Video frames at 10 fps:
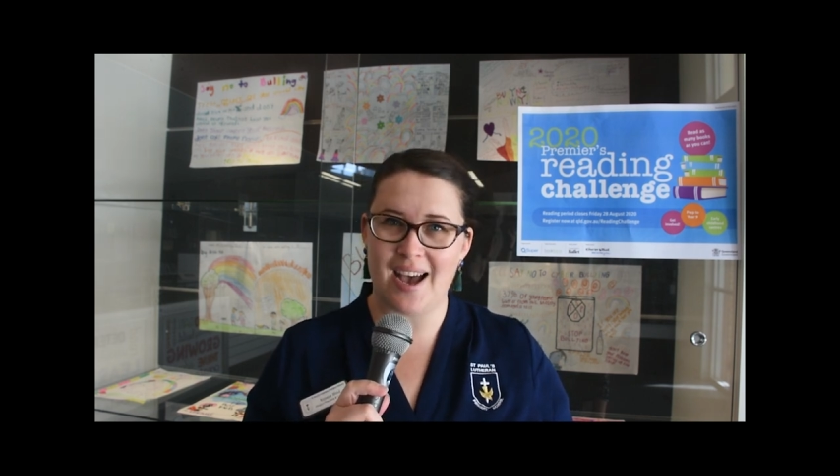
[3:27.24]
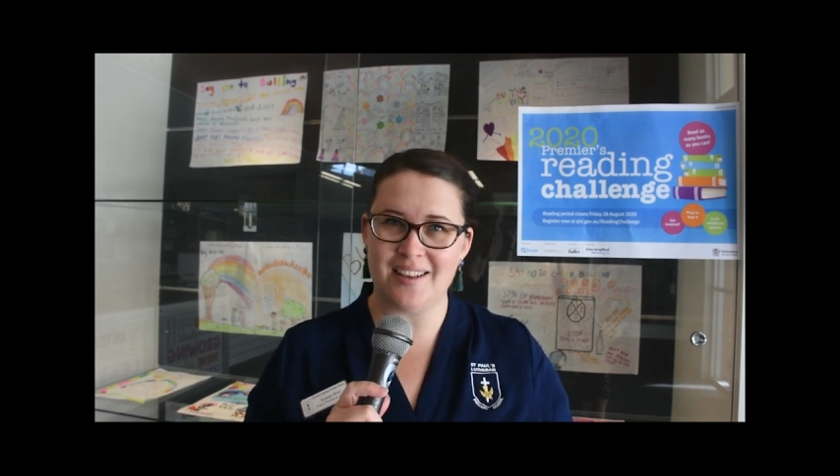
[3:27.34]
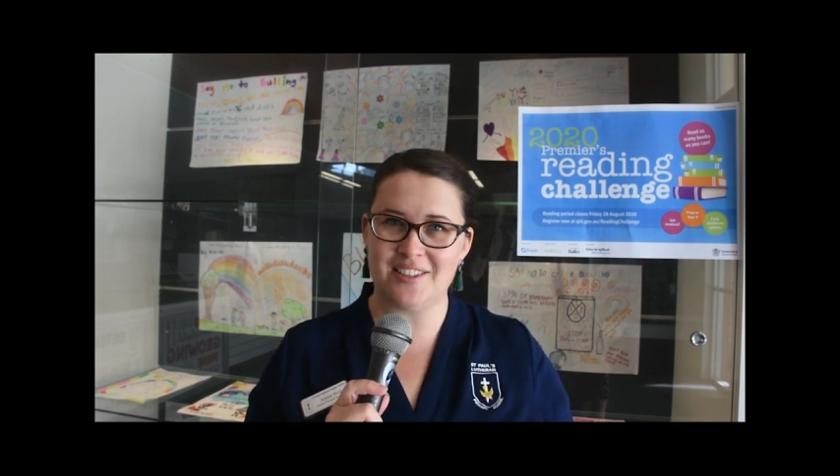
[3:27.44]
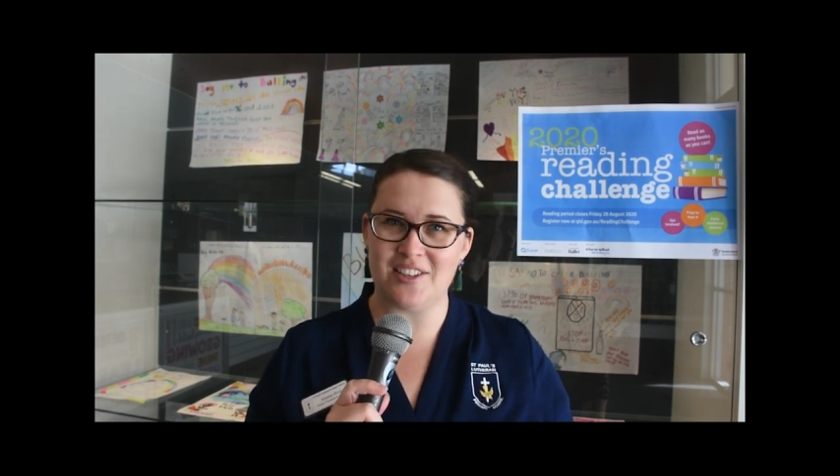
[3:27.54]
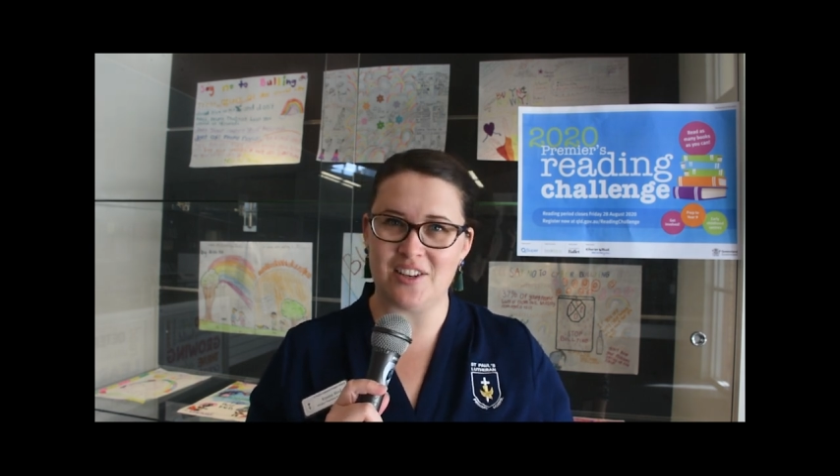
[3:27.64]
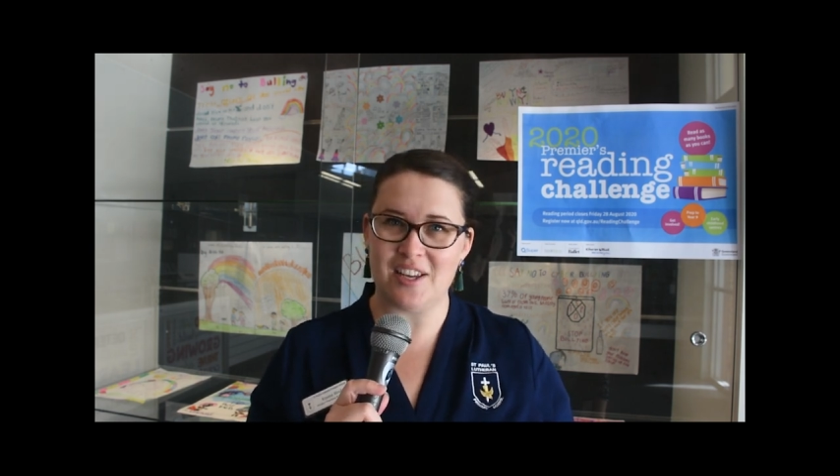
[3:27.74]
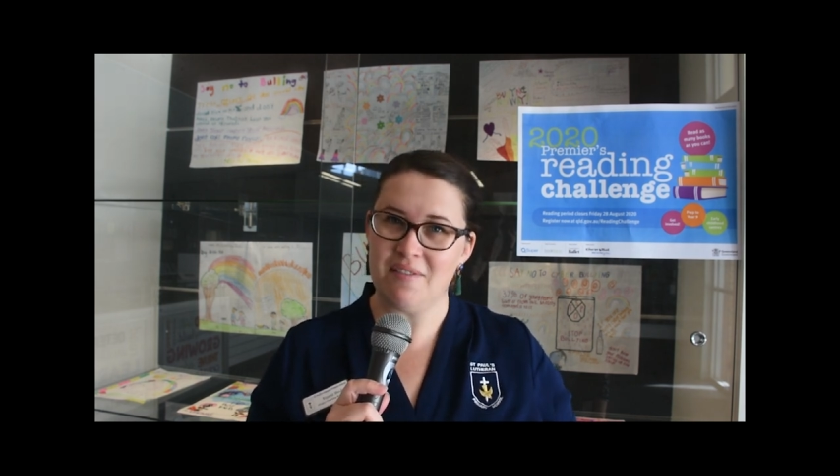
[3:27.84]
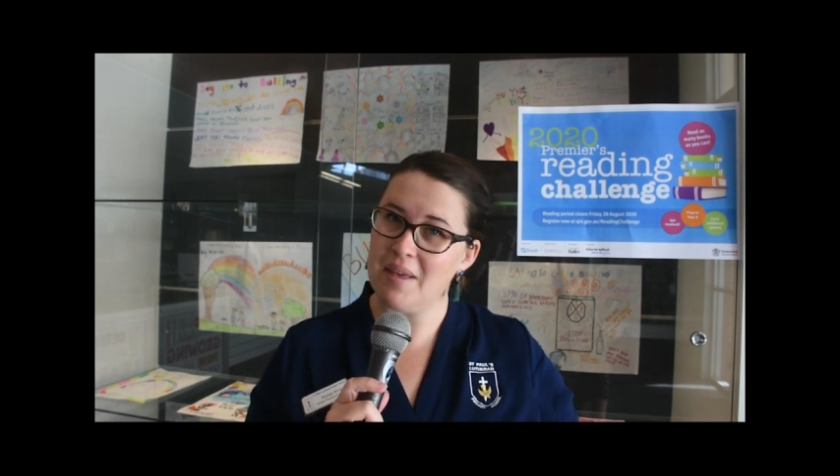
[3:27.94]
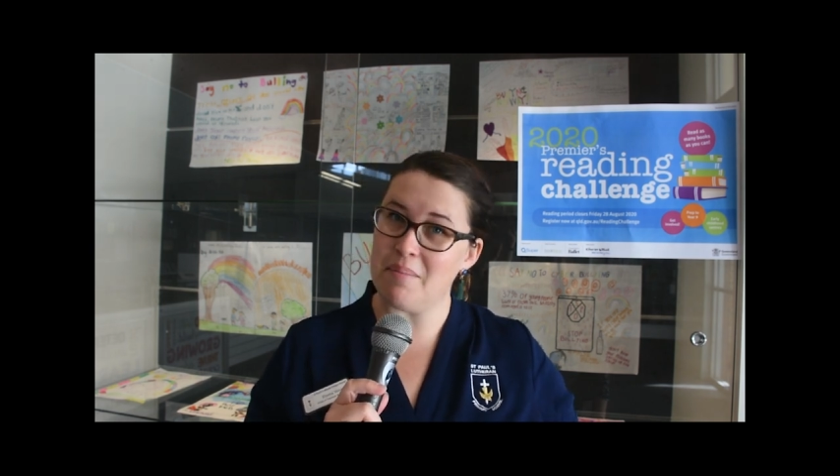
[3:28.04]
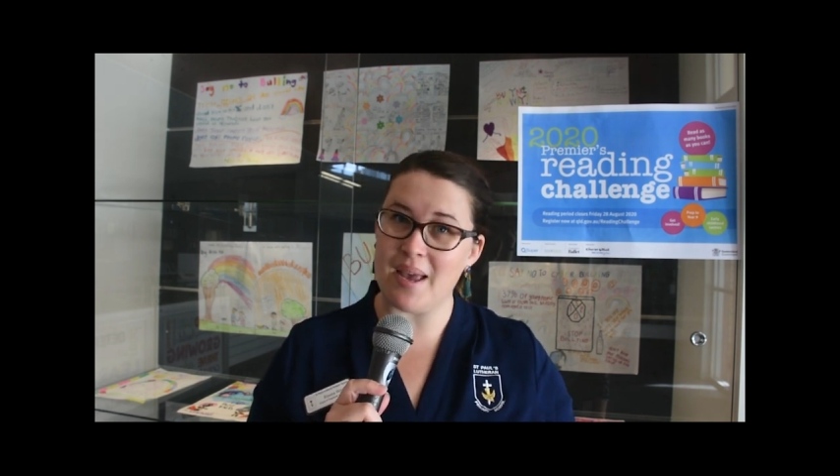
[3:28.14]
asked to give
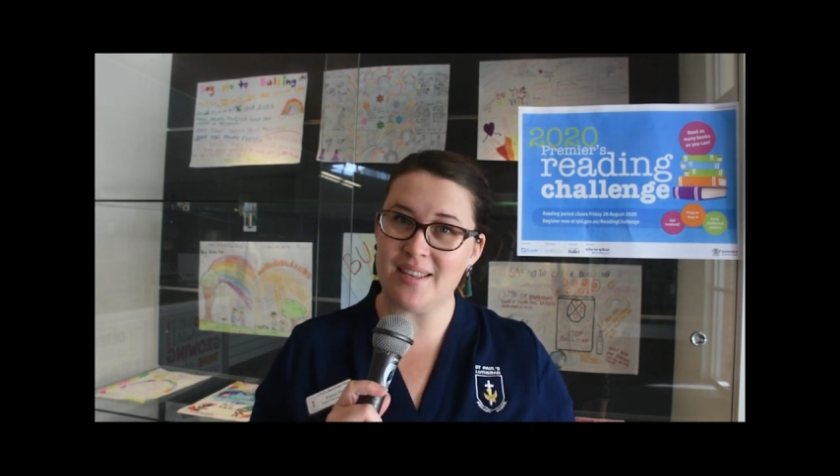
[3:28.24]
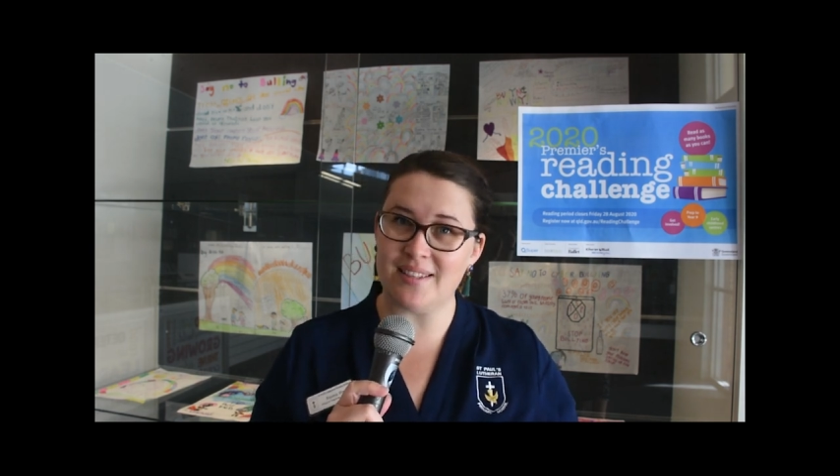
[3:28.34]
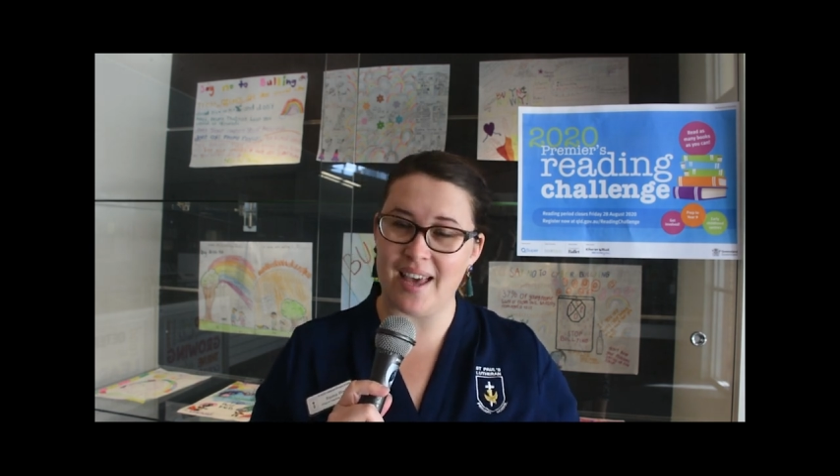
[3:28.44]
their best